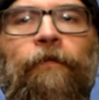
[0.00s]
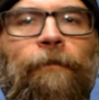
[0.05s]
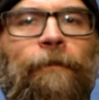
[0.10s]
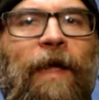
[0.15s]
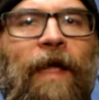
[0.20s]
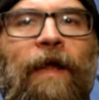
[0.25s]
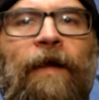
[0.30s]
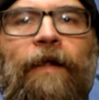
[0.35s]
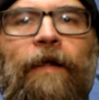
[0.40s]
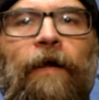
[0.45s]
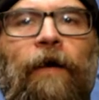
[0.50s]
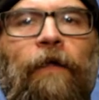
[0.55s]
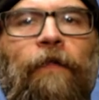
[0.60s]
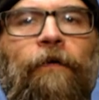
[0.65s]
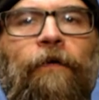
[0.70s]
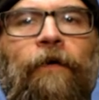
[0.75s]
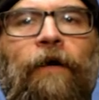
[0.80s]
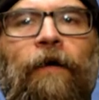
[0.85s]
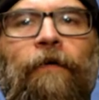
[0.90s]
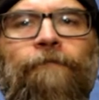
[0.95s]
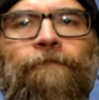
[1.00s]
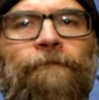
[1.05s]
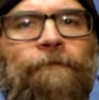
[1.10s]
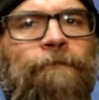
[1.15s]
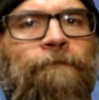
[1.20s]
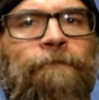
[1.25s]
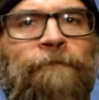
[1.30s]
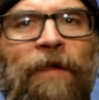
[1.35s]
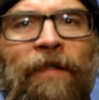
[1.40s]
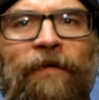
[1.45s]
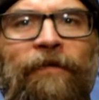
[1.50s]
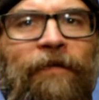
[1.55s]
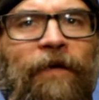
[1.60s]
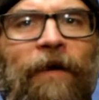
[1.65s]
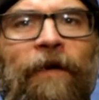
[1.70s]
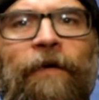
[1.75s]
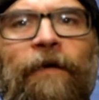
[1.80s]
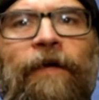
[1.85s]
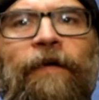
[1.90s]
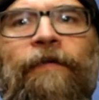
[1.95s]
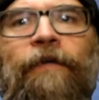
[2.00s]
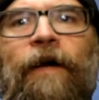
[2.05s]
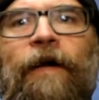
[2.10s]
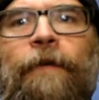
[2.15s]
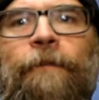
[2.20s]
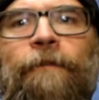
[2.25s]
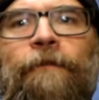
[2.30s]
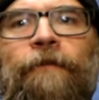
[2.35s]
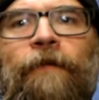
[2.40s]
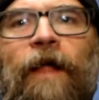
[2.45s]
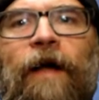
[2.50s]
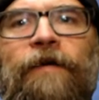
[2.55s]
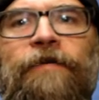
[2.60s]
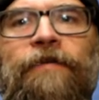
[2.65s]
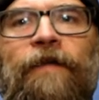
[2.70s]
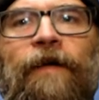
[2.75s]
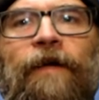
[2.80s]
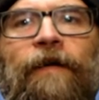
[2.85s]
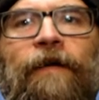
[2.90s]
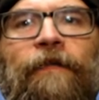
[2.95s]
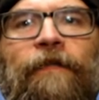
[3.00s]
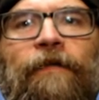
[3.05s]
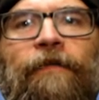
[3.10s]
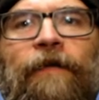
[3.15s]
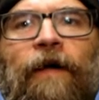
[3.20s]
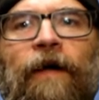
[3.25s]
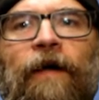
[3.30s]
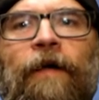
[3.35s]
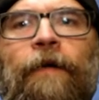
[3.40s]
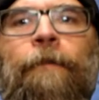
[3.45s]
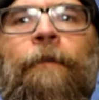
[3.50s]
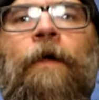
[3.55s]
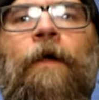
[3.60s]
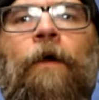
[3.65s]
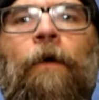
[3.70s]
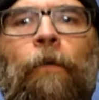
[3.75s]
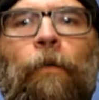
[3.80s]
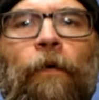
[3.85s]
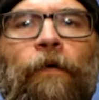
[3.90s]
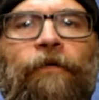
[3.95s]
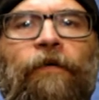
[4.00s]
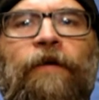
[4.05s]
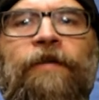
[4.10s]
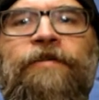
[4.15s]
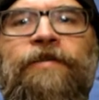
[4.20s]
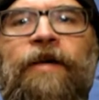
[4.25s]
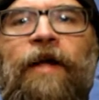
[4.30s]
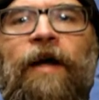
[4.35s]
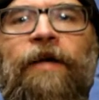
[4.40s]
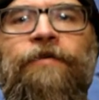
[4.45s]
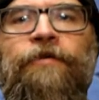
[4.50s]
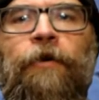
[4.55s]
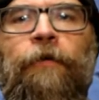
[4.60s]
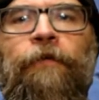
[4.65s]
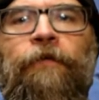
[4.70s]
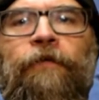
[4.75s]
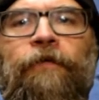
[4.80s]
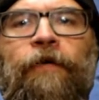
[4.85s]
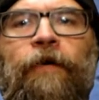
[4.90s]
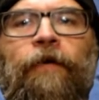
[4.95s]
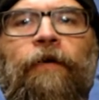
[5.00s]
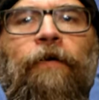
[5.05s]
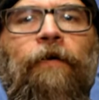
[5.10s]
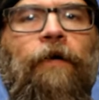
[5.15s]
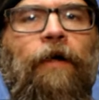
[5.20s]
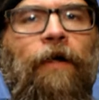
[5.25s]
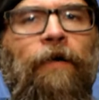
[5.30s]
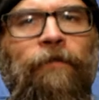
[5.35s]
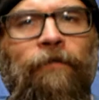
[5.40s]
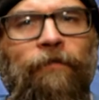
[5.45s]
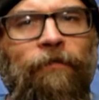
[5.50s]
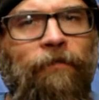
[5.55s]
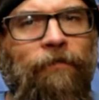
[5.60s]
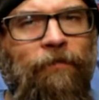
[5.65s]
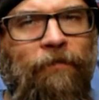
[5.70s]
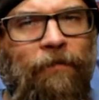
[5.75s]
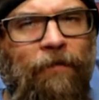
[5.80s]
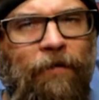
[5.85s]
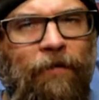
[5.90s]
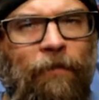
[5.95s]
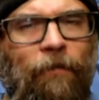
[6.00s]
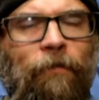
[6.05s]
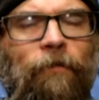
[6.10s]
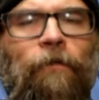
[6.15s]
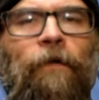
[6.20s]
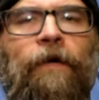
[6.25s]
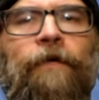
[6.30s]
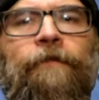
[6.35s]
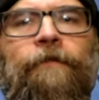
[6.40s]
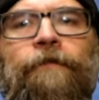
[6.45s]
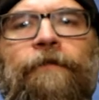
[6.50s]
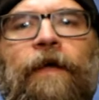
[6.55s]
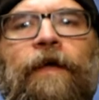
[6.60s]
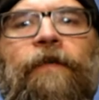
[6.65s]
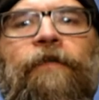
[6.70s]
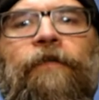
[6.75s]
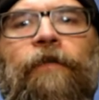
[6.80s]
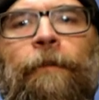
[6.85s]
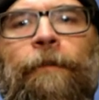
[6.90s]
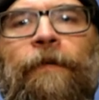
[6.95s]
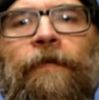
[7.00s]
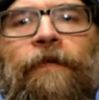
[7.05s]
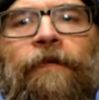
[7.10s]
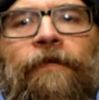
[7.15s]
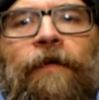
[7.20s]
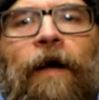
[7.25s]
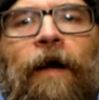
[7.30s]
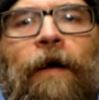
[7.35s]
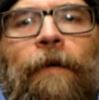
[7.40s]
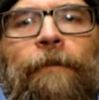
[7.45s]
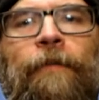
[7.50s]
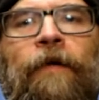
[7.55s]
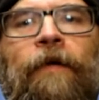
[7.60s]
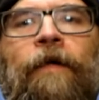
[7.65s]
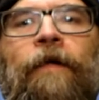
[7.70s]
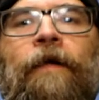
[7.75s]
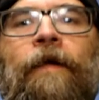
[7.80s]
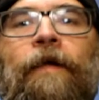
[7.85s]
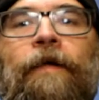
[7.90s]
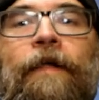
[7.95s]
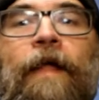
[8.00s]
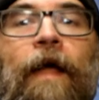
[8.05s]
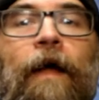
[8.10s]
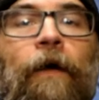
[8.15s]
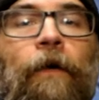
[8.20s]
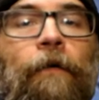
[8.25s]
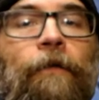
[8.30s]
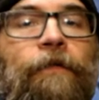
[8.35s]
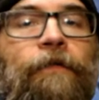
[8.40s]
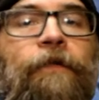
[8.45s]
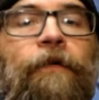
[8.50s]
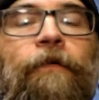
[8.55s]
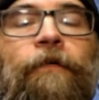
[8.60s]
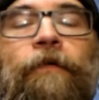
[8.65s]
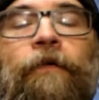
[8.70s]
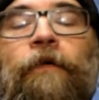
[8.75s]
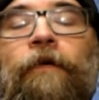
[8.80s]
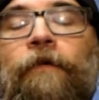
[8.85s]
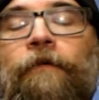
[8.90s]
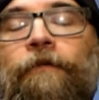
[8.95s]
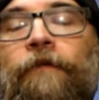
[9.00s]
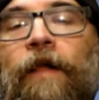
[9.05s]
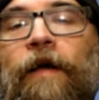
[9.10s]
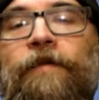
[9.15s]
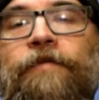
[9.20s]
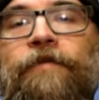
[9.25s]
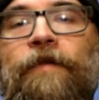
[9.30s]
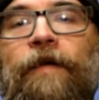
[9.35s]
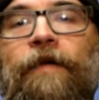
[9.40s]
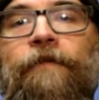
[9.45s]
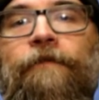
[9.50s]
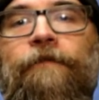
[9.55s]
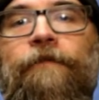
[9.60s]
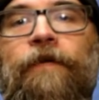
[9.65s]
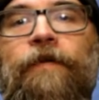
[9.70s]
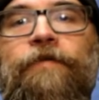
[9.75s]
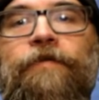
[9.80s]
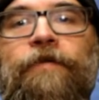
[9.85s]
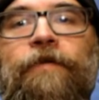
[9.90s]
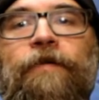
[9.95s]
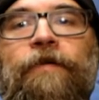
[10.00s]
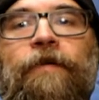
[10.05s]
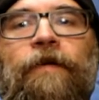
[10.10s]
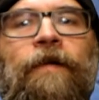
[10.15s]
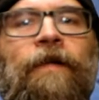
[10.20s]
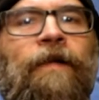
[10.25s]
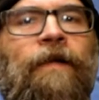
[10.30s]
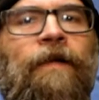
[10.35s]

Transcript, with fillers: from any other military-type flashlight at the time was a G I Joe sticker and little Grunt face up at the top. Now, this flashlight featured